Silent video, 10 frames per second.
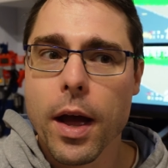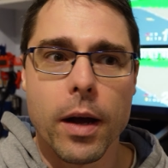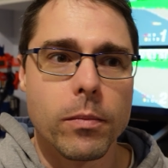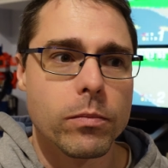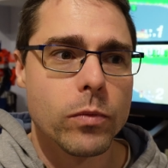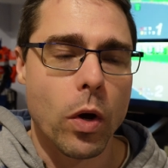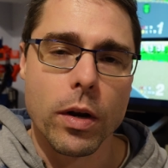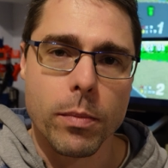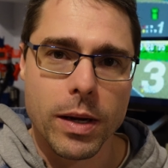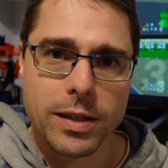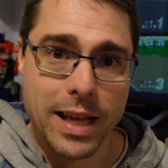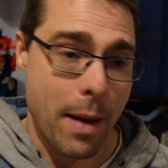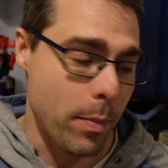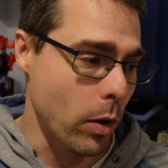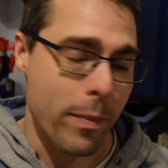Not only because
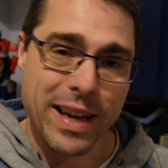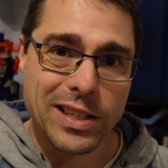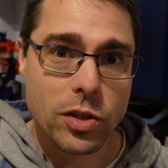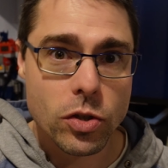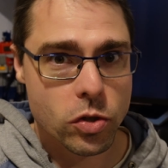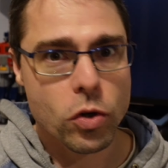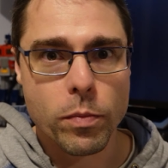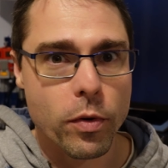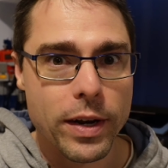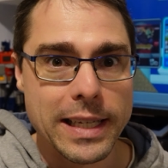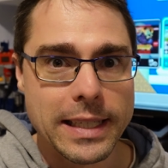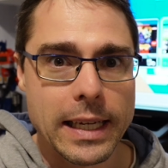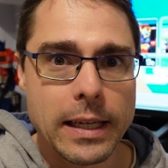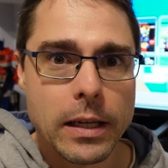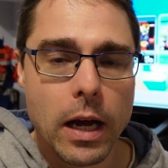the Epilogue makes it super
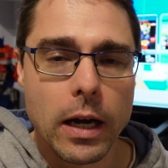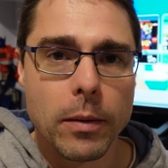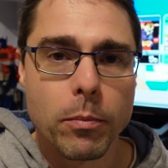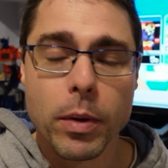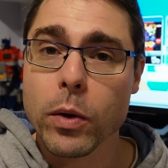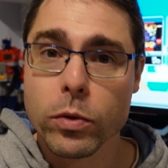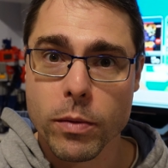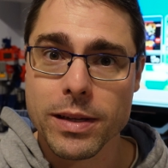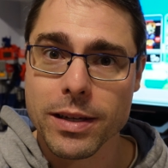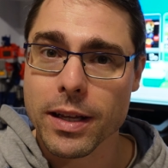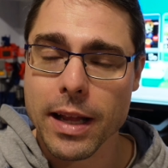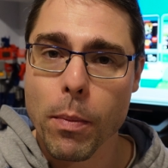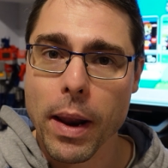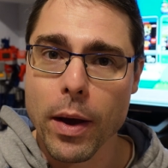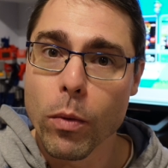easy, but it also means I can
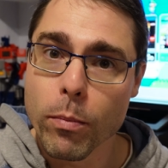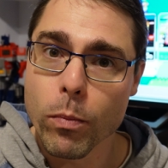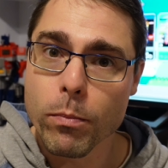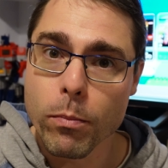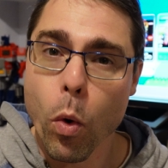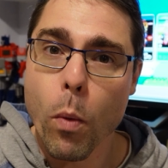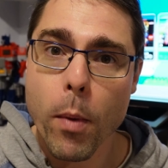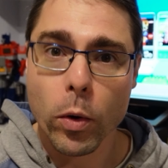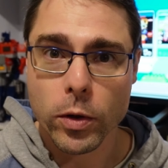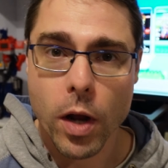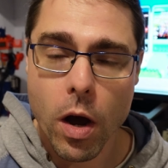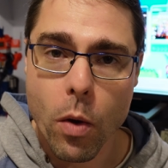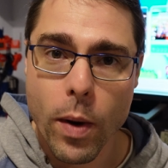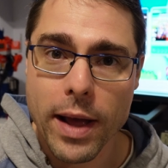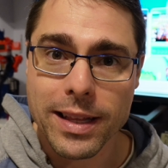now play it on more modern
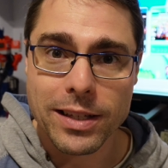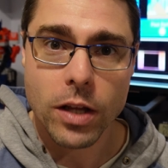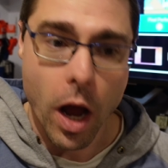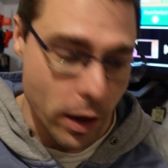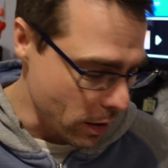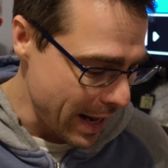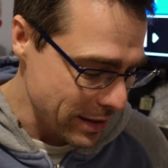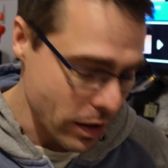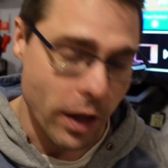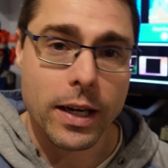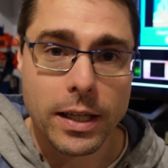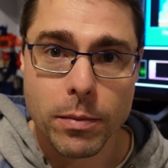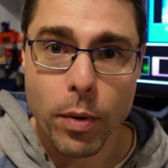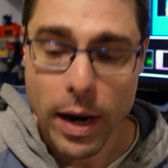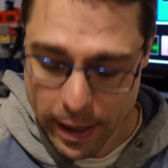hardware that's less likely
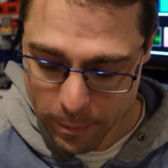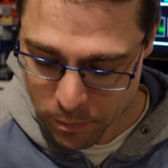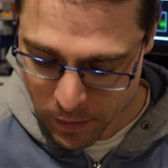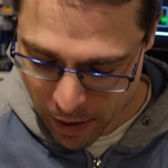to break.